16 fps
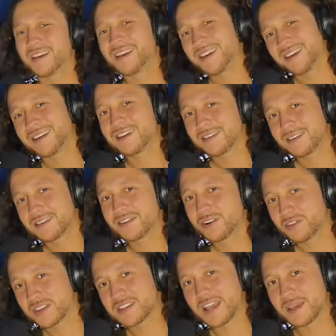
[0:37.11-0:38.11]

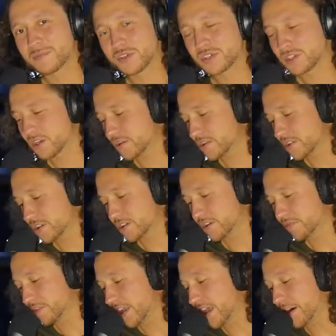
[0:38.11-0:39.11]
The time usually goes a little
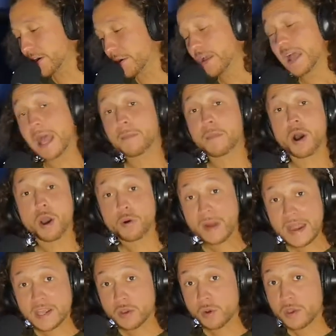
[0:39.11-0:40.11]
different. I don't know. I'm
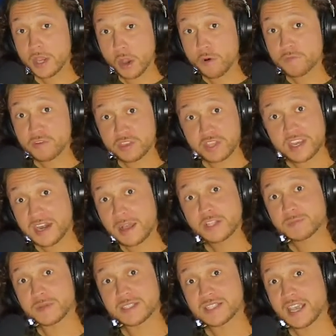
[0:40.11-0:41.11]
already going over the
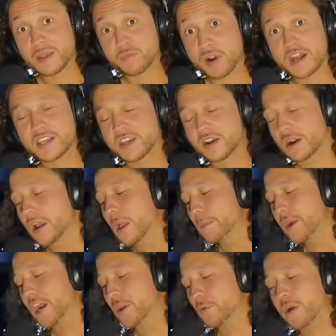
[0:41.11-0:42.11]
announcement time right here.
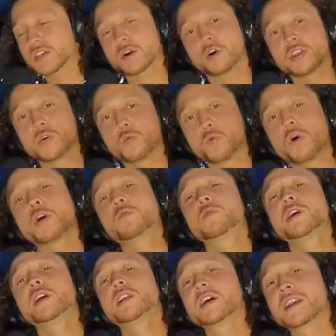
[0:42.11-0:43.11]
But anyways, only one
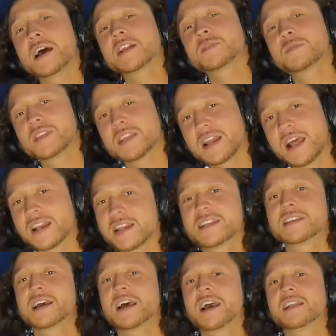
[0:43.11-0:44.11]
real announcement that I
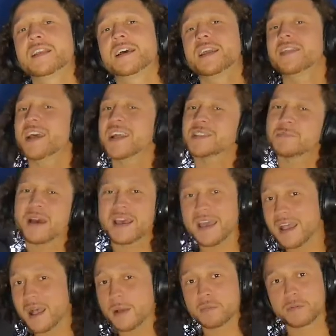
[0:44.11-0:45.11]
need to highlight, and that's my
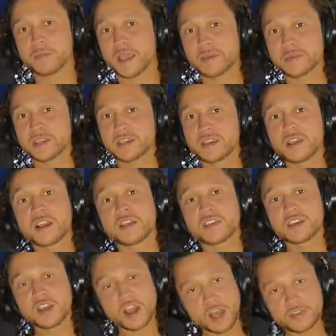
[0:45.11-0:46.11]
album, baby.
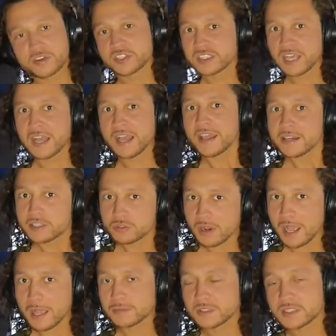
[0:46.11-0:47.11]
The Other Side
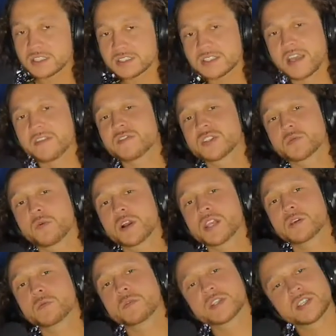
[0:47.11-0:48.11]
drops
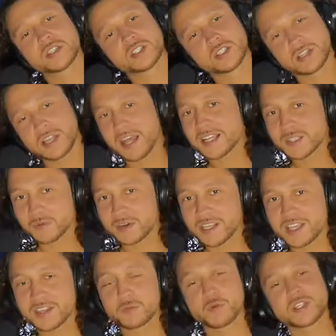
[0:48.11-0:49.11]
7/20, which is July
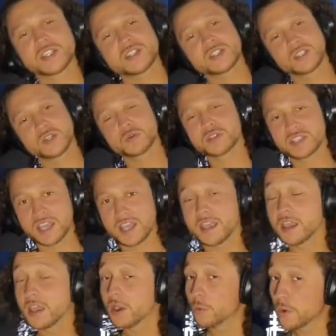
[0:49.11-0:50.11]
20th, which is
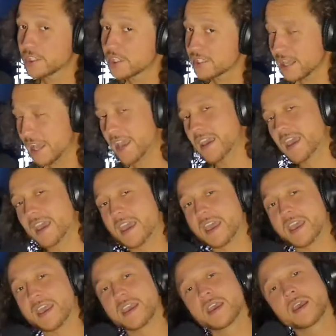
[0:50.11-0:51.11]
Tuesday, which is
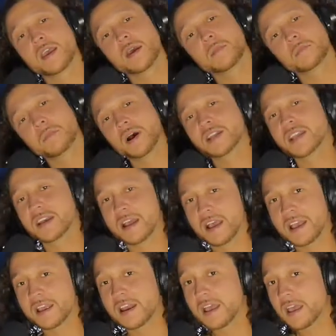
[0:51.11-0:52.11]
AKA Monday
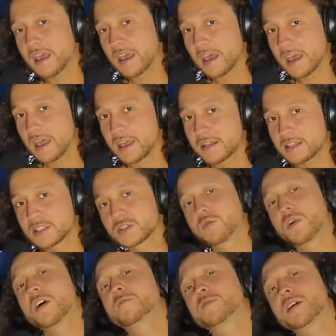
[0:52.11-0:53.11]
night at
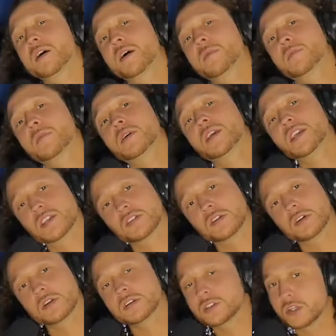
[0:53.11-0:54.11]
12 p.m.
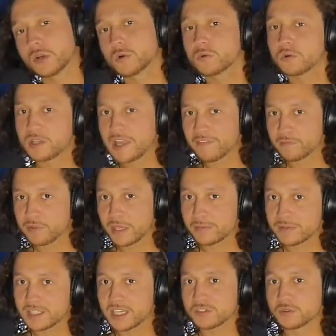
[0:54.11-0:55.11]
Eastern, so 11
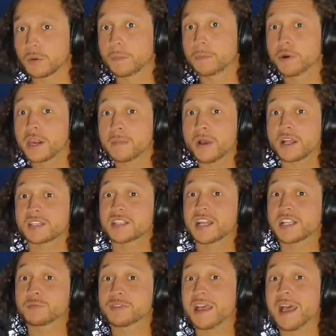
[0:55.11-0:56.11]
p.m. Central. Pretty much,
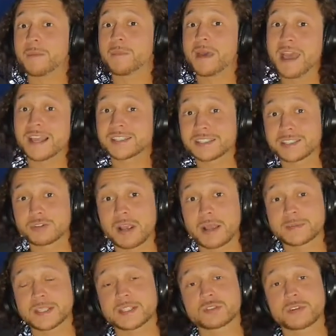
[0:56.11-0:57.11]
that's when the album actually
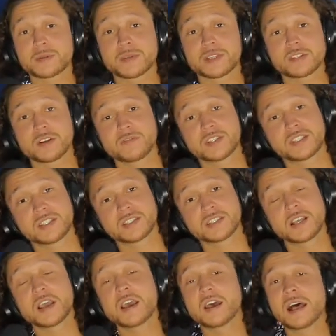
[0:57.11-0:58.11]
drops on streaming
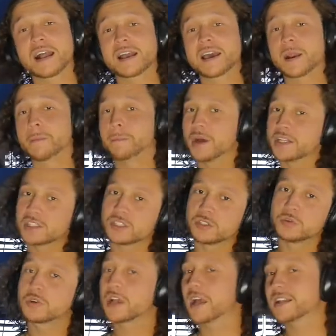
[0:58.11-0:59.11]
services. I got a bunch of
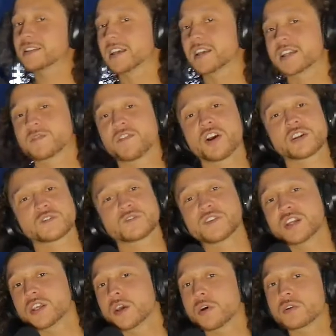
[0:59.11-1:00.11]
new content as far as
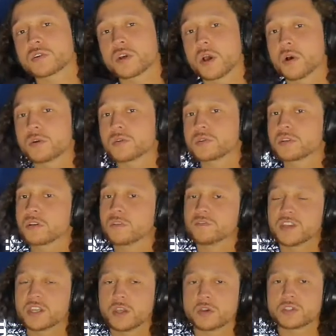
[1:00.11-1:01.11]
videos go
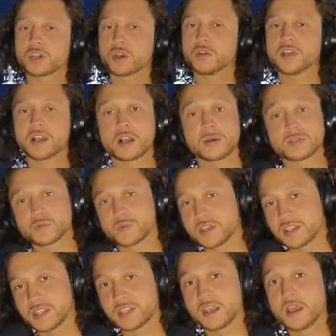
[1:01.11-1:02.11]
that comes
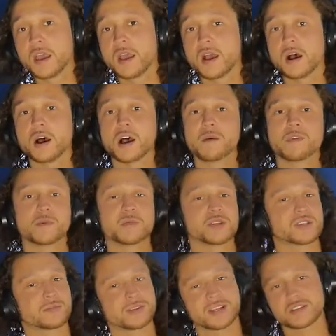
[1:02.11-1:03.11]
with it. There'll be
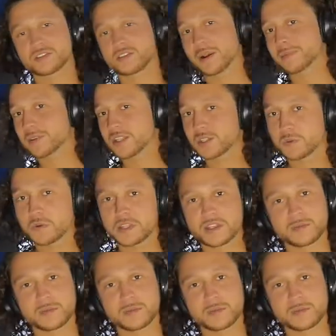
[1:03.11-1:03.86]
something else dropping this week.